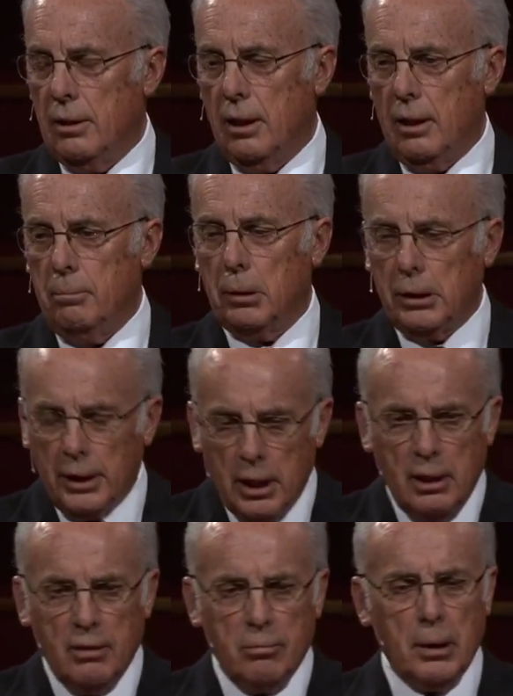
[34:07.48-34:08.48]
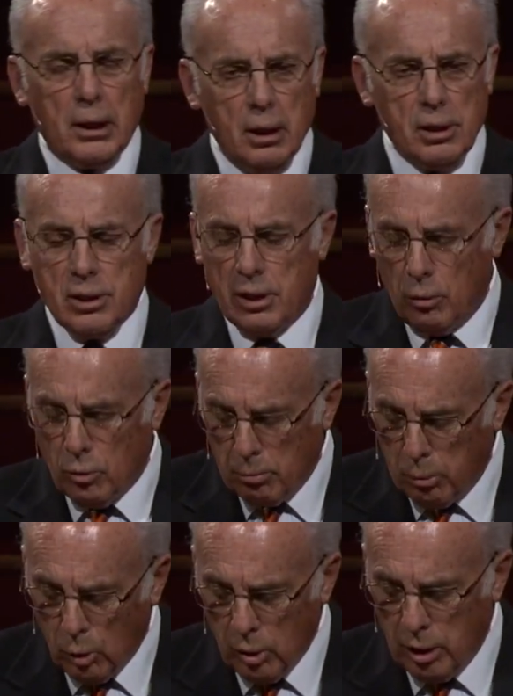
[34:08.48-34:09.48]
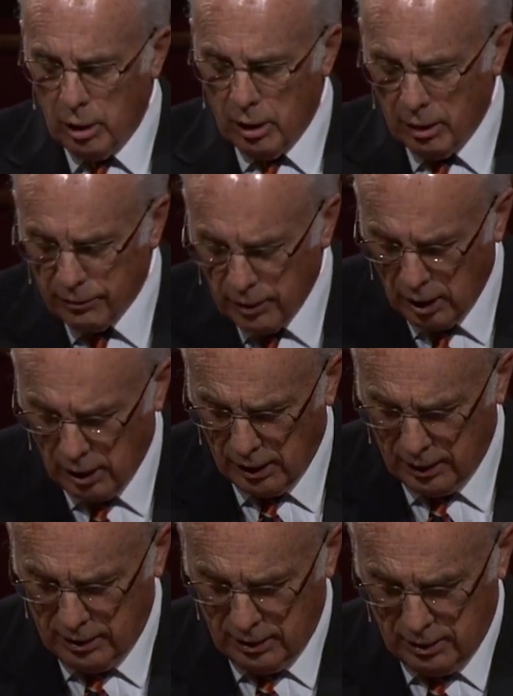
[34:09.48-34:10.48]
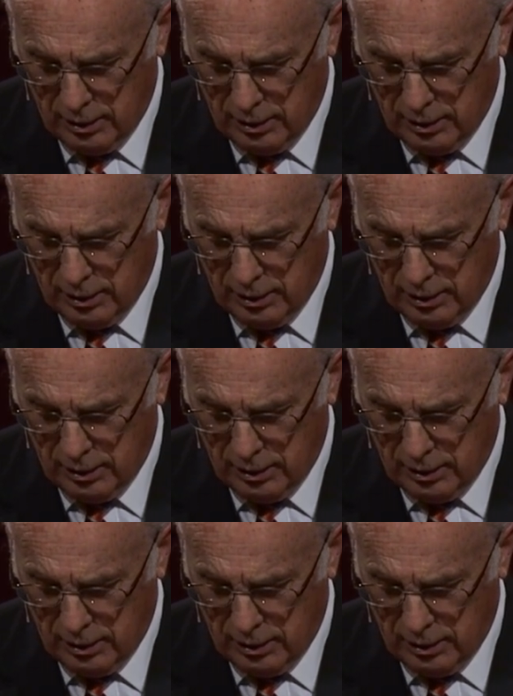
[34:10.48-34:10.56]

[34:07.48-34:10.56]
They believe because they were born of God.